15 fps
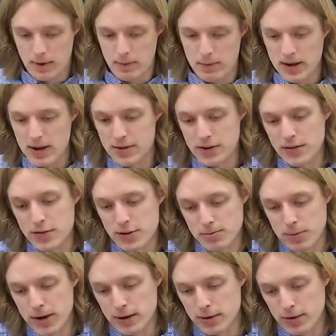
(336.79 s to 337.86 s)
Because I've just
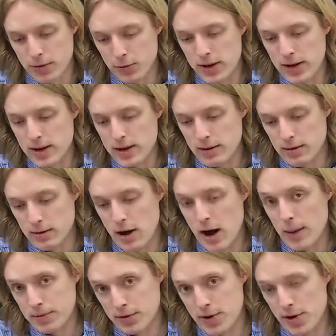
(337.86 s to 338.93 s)
played a 3 ops